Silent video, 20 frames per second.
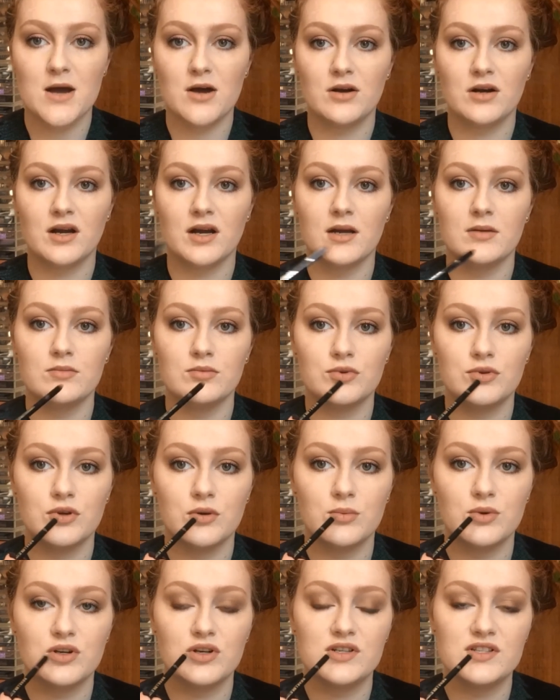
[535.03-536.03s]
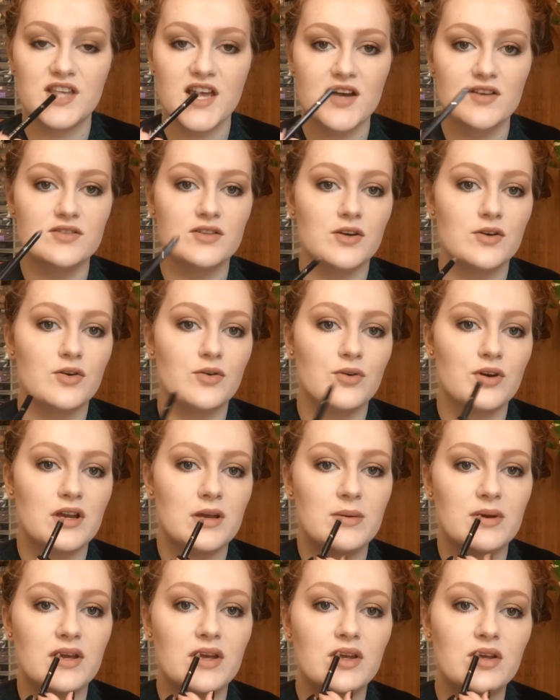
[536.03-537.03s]
Okay, so because they are so
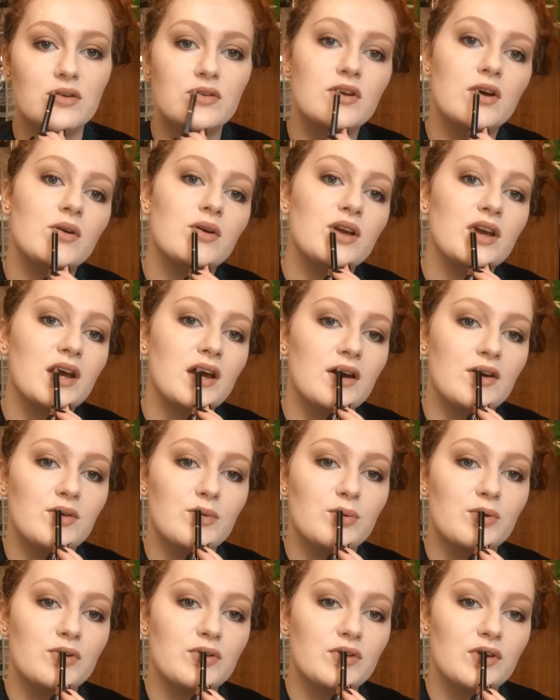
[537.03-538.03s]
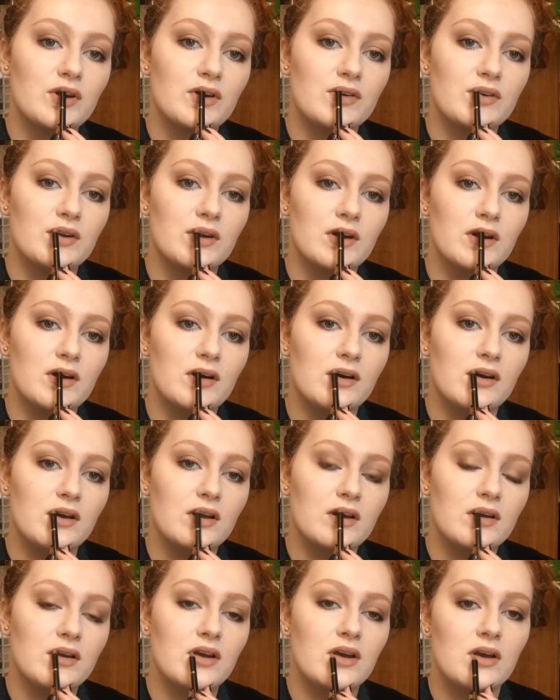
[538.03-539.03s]
creamy, you don't get as precise a
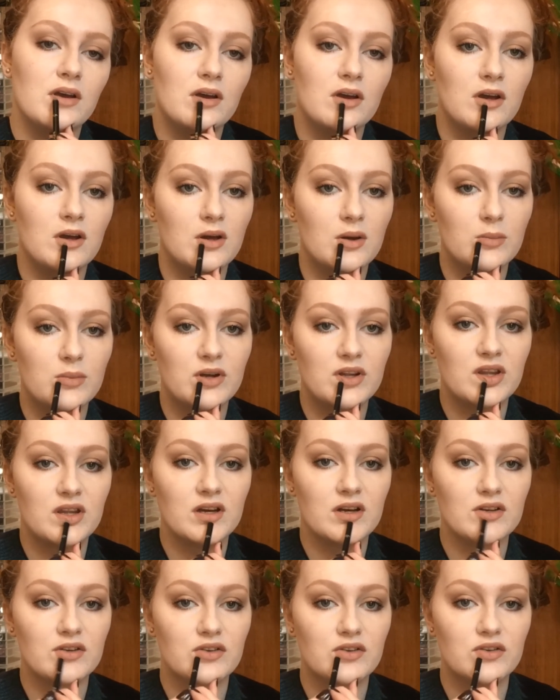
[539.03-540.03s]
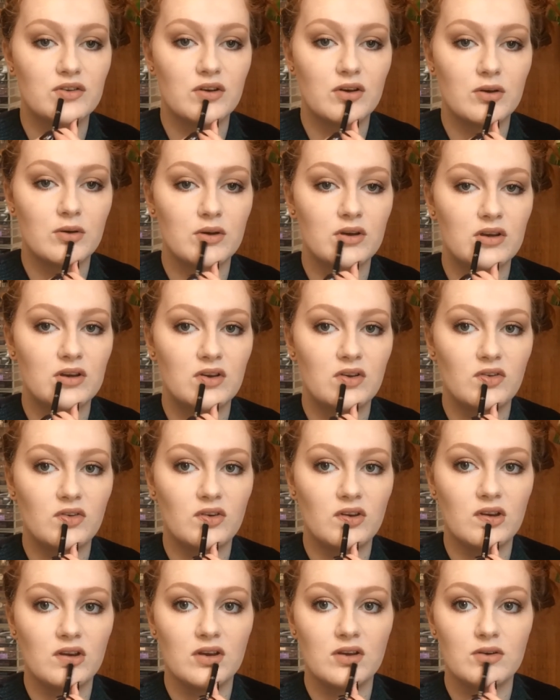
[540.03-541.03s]
line, but they are so
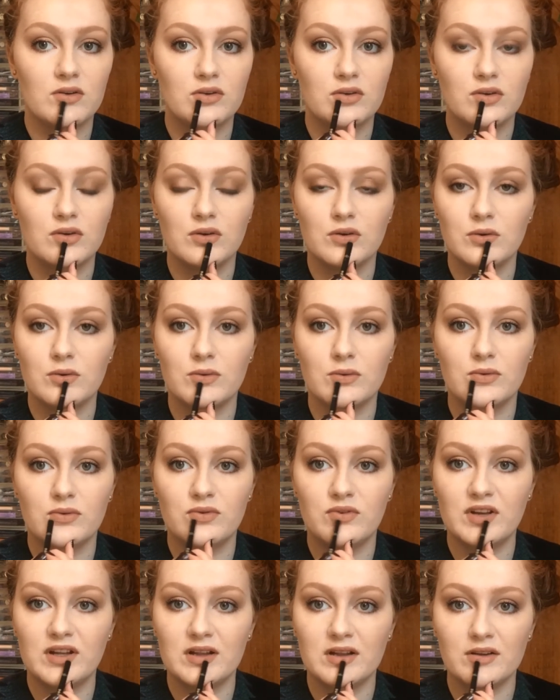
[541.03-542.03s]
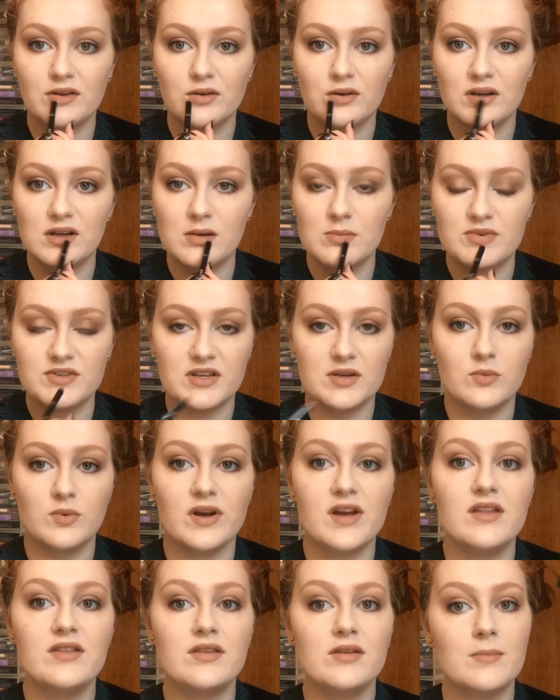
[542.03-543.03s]
easy to fill your lips in
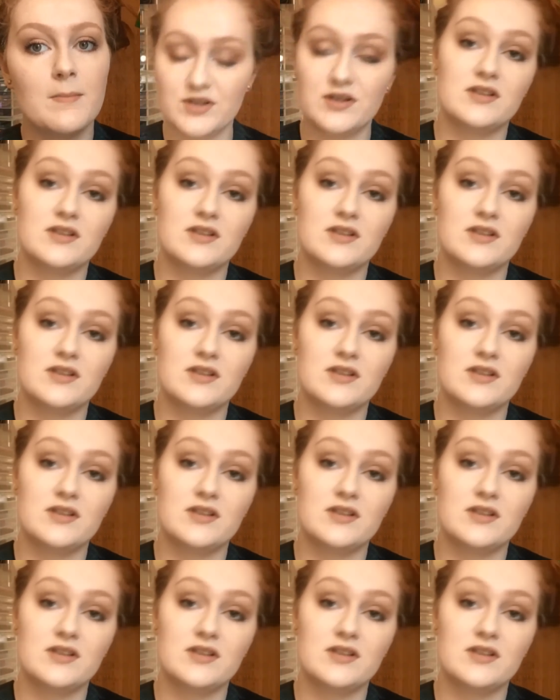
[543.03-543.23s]
with.